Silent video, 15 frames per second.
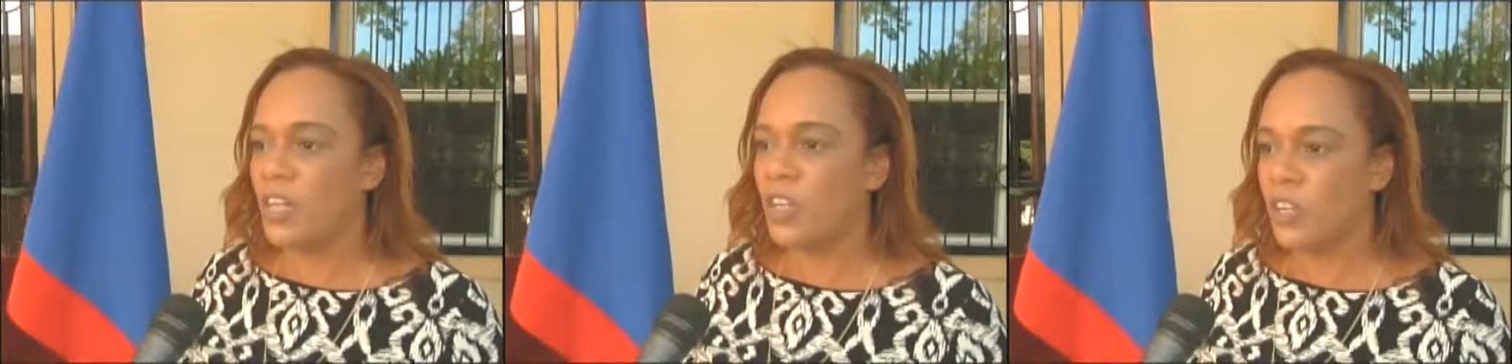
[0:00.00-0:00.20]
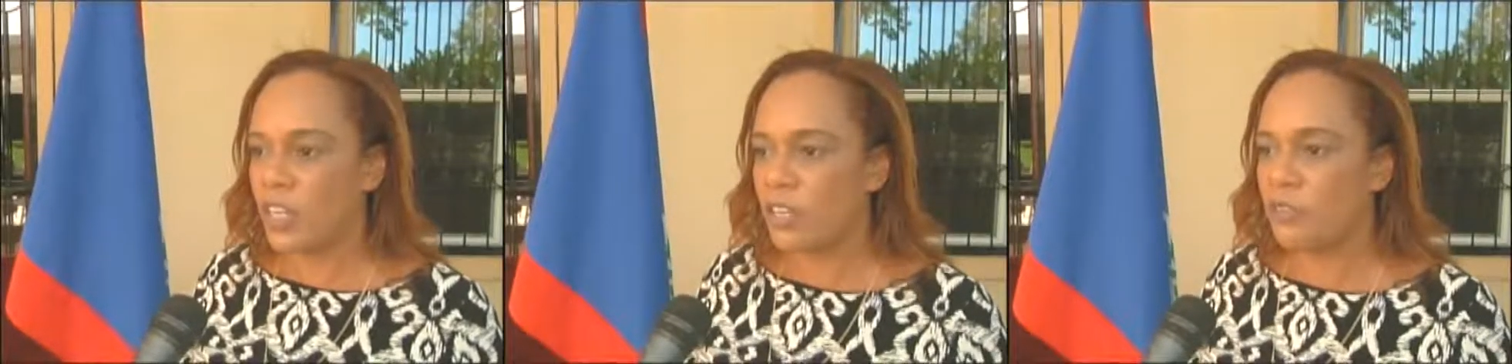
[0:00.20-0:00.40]

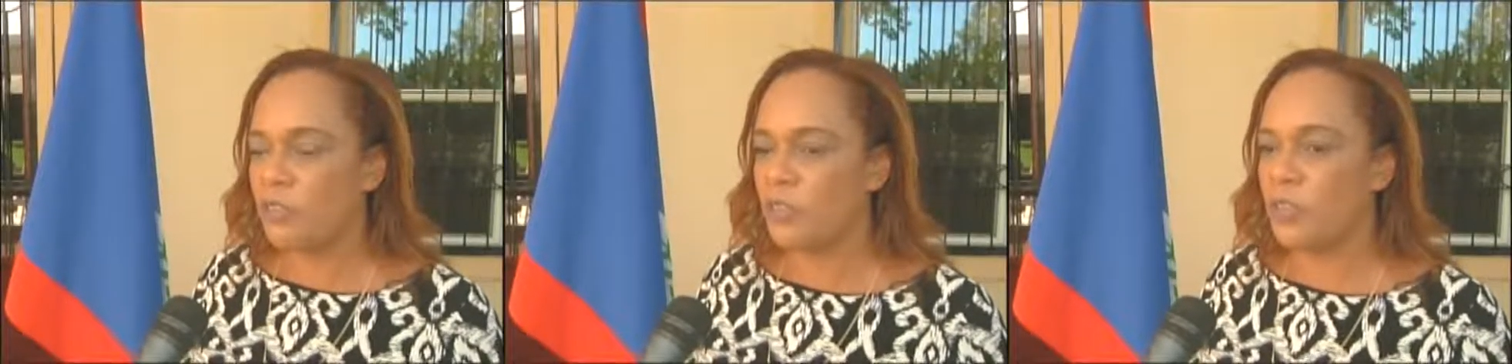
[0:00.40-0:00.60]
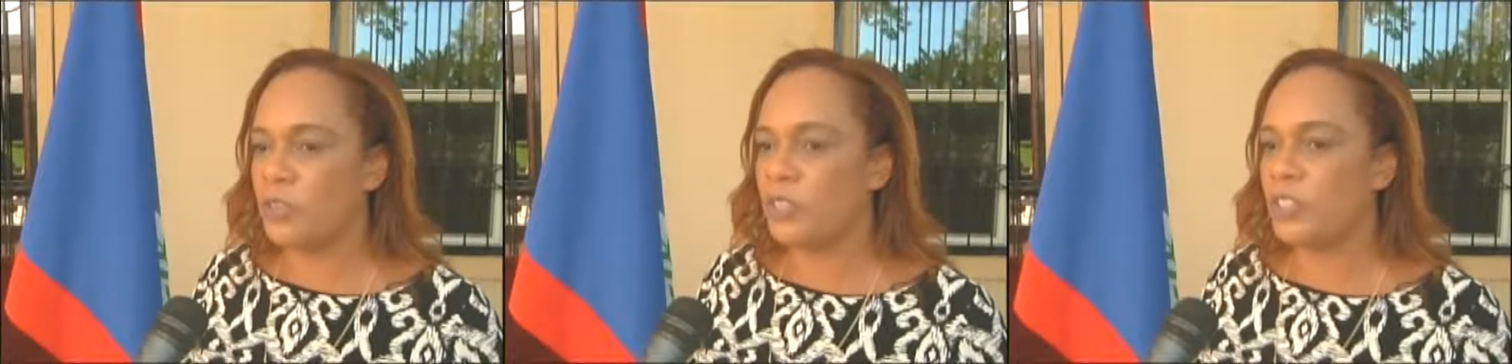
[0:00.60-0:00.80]
looking
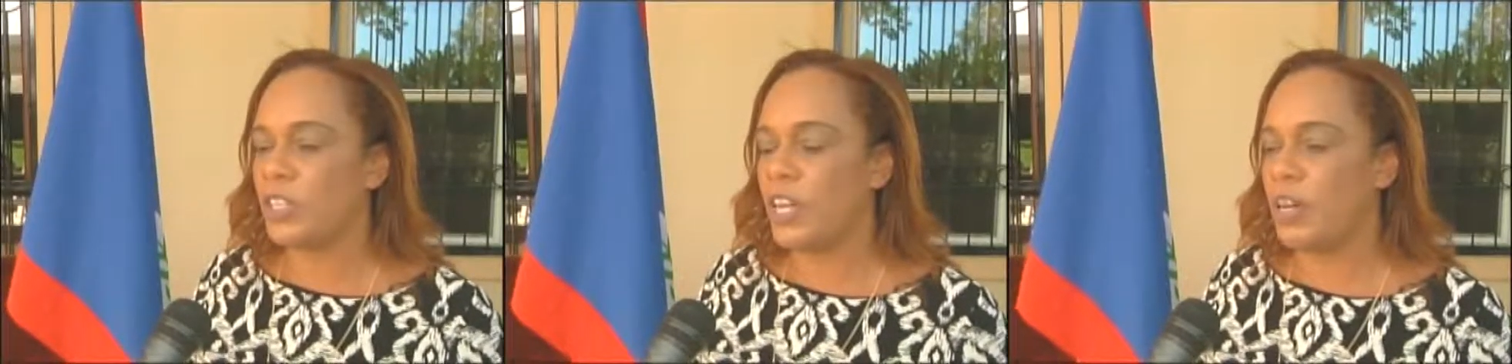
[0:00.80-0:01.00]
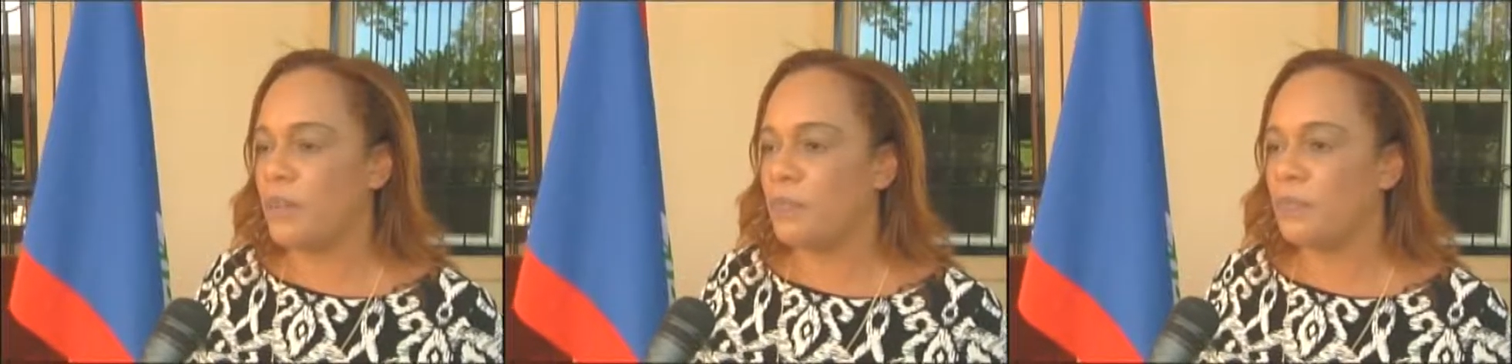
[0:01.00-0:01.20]
for
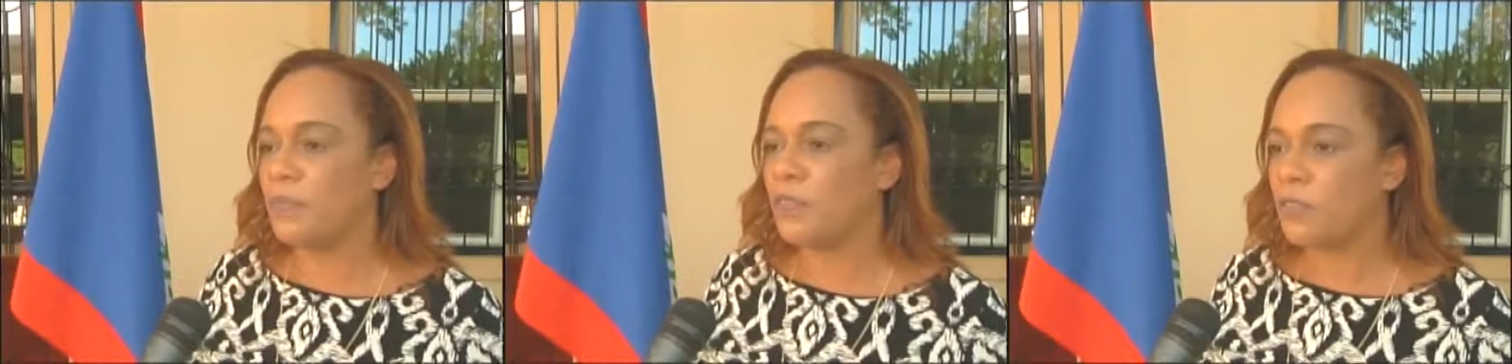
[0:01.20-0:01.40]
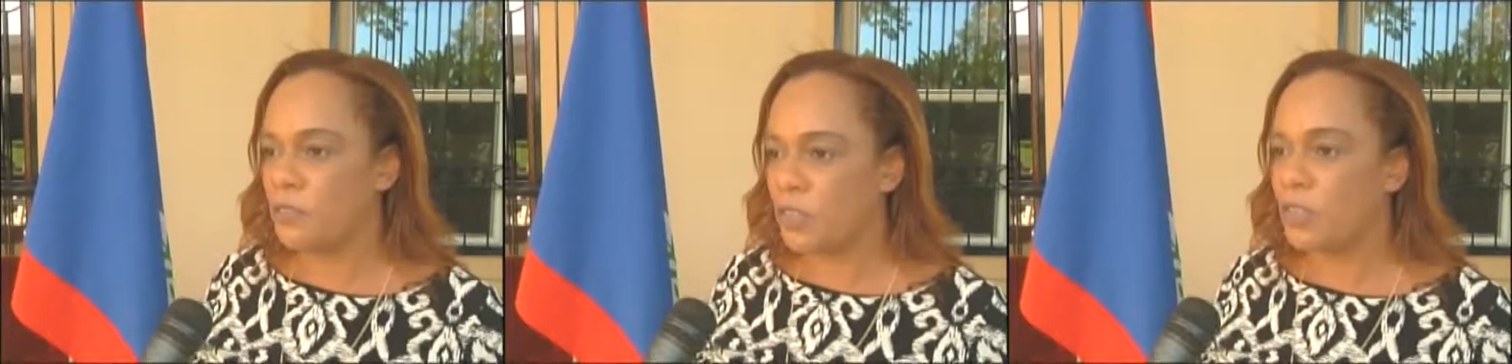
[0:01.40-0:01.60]

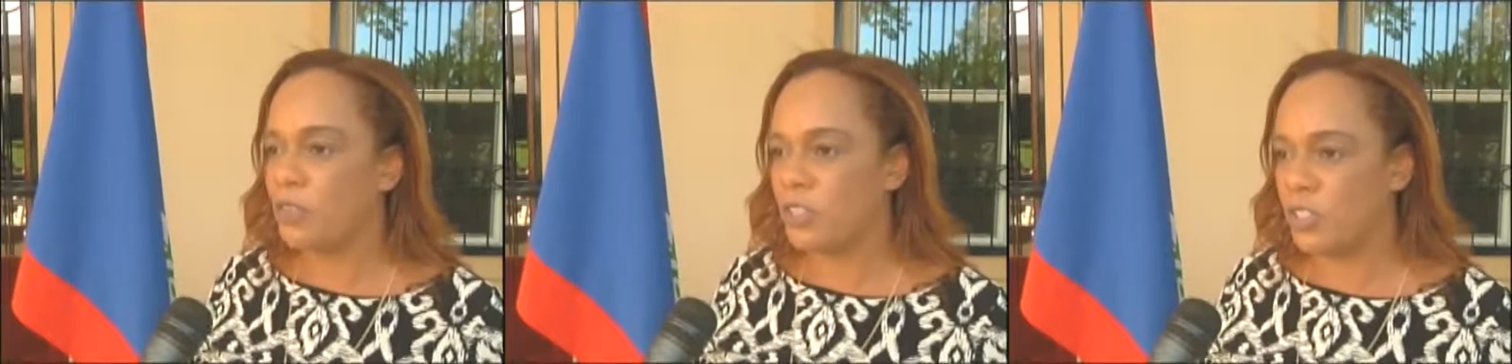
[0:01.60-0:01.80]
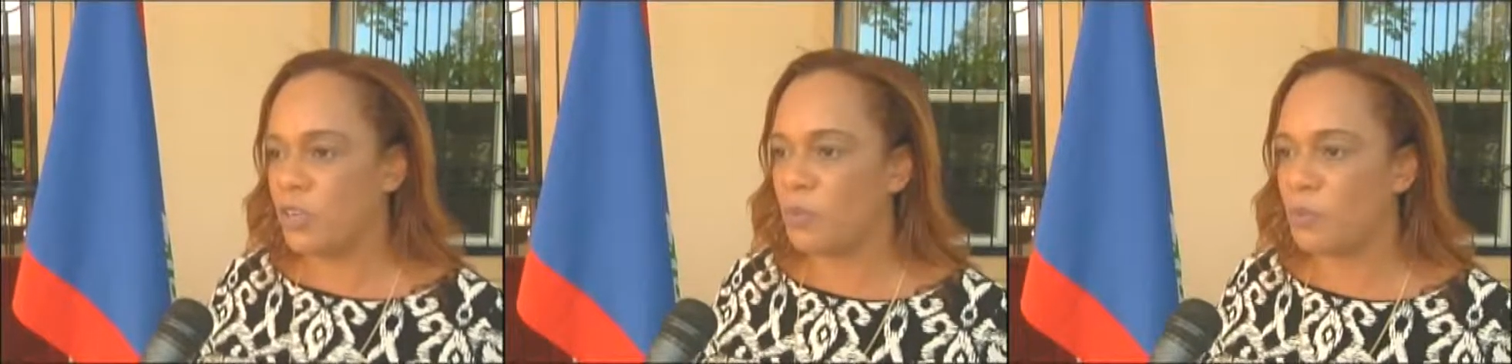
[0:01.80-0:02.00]

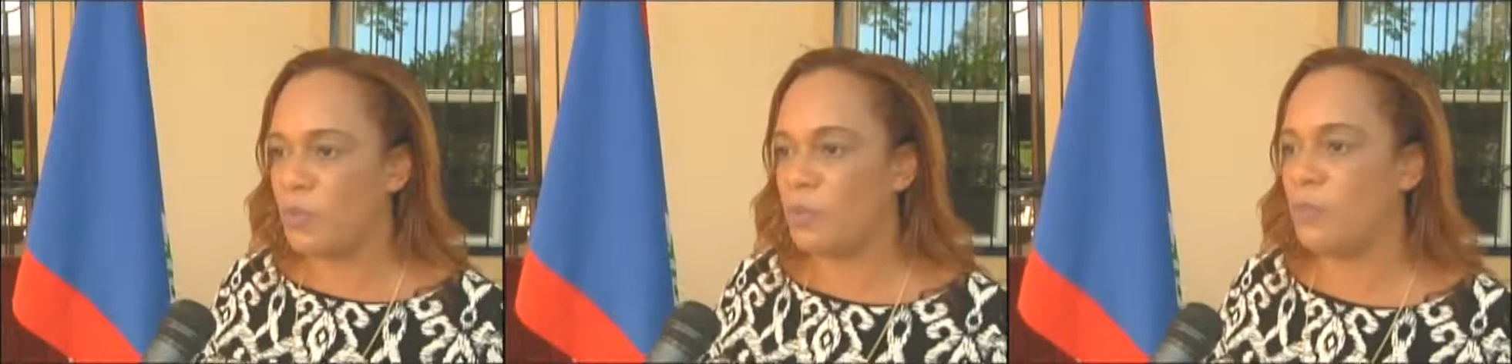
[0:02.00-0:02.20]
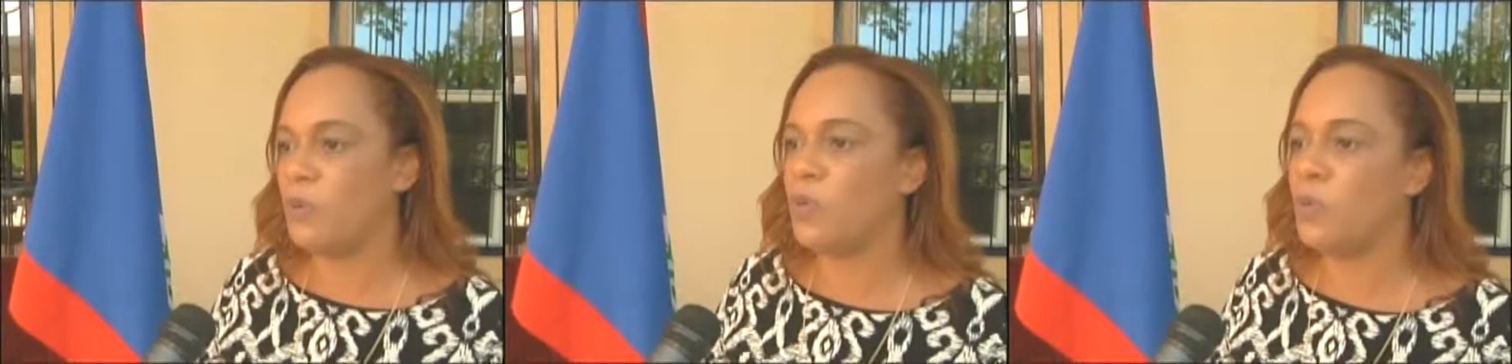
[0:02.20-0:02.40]
those young
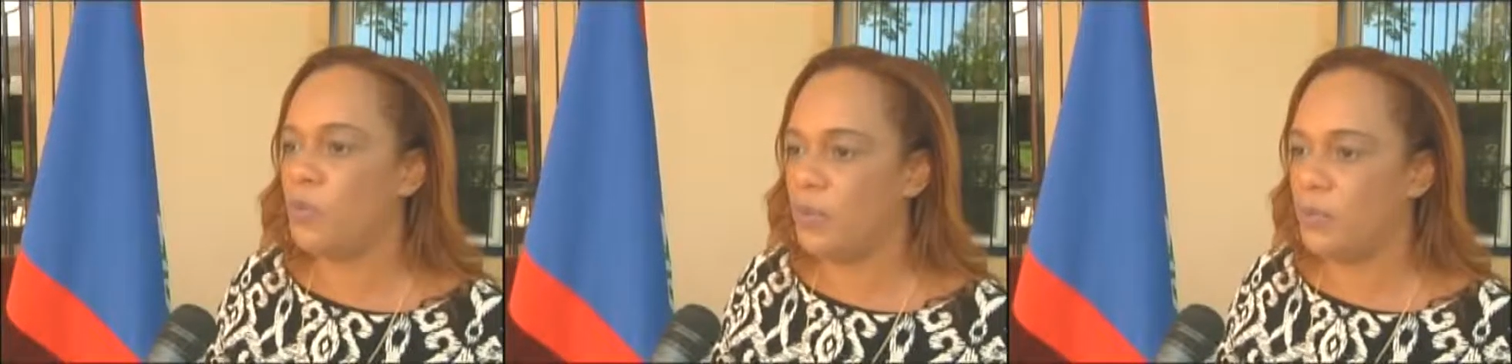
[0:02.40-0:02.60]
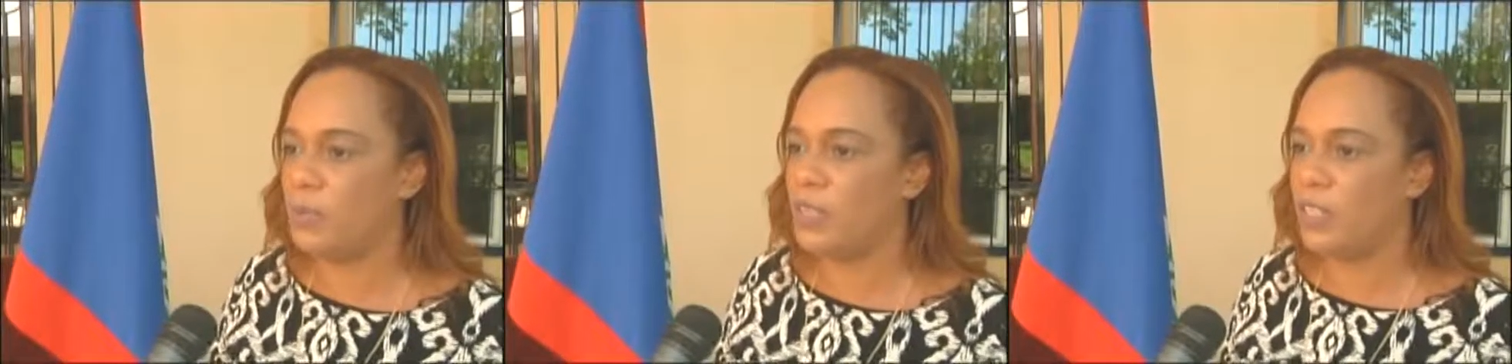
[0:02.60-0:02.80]
people who
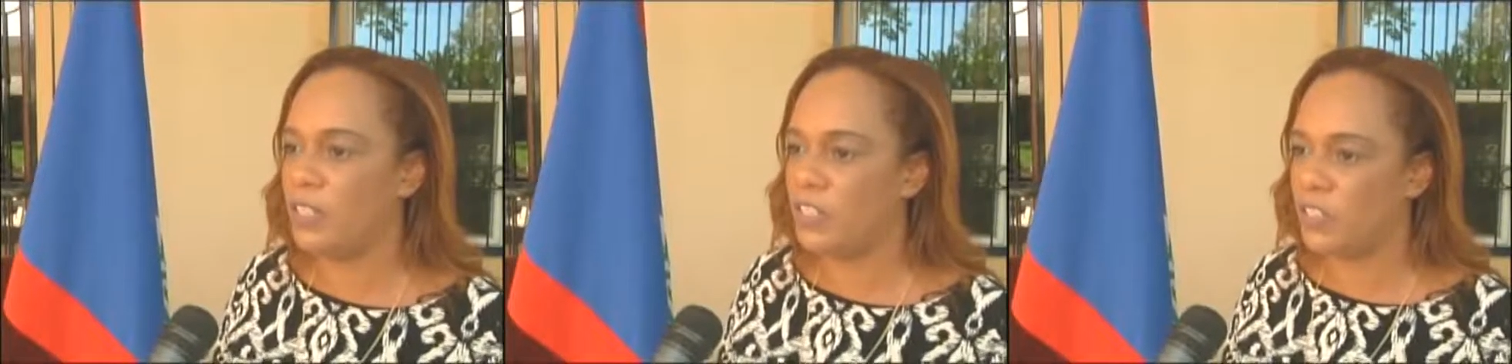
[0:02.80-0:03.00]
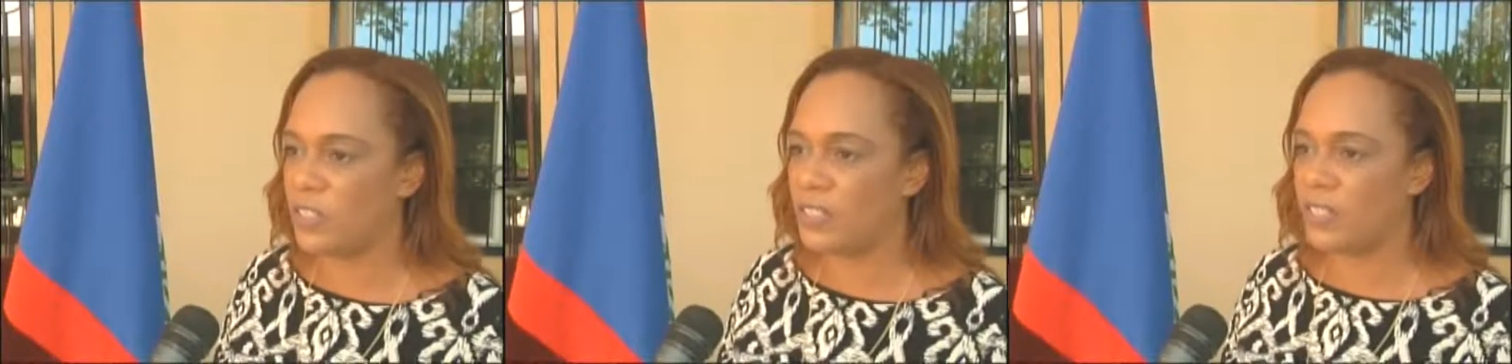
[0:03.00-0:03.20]
would be
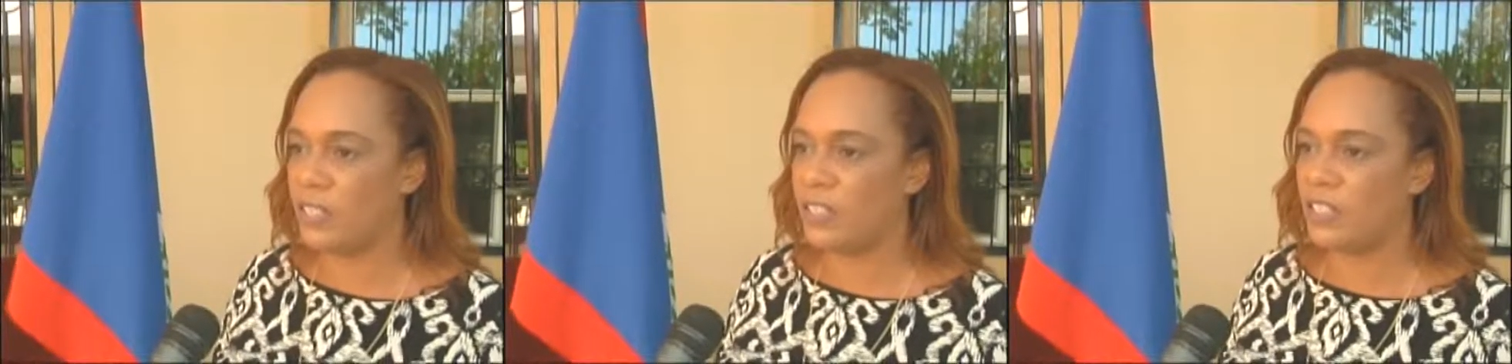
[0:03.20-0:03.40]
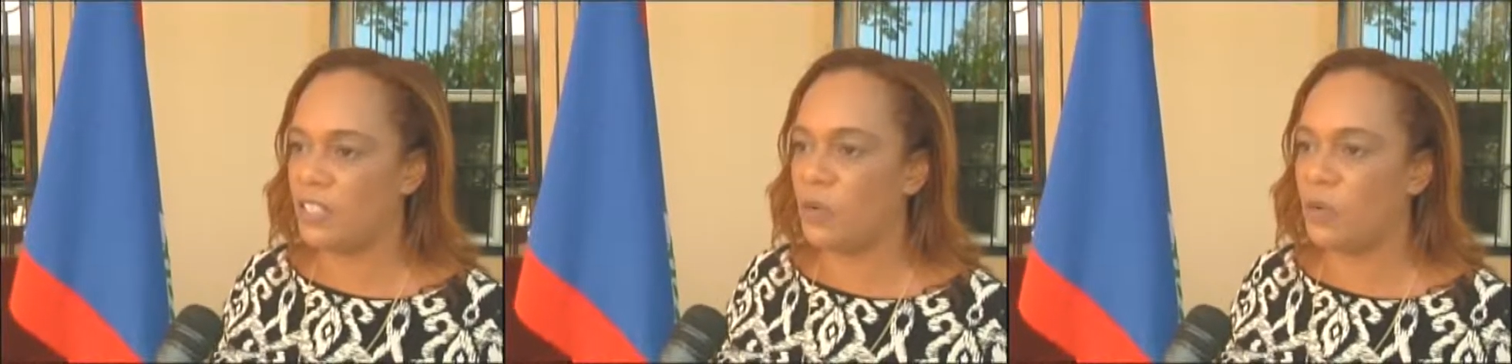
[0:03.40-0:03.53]
interested.